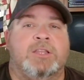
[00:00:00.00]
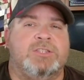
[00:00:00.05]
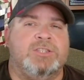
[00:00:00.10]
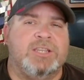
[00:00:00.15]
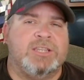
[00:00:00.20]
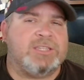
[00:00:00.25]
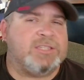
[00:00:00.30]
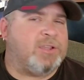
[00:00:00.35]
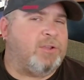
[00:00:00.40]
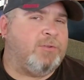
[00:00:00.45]

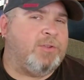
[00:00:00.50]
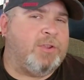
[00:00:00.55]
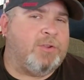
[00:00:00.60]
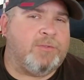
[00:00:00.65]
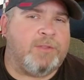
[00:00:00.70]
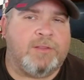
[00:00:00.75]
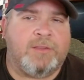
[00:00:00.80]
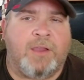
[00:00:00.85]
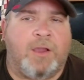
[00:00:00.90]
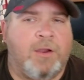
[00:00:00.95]
just so you're
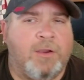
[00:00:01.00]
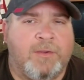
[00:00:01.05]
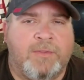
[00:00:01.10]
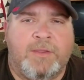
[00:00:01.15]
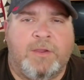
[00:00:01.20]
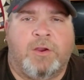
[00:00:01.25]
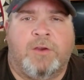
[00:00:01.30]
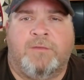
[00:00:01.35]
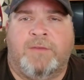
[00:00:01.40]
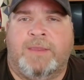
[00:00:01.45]
the talk of
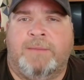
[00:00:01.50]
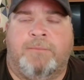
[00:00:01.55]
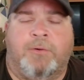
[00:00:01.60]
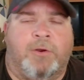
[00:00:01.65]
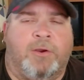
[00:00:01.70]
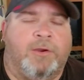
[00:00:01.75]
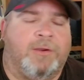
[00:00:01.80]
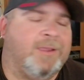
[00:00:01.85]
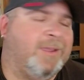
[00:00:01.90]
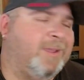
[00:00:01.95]
the RV
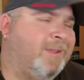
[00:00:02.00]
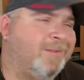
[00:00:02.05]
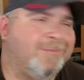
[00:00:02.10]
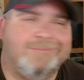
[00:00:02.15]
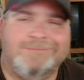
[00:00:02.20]
park.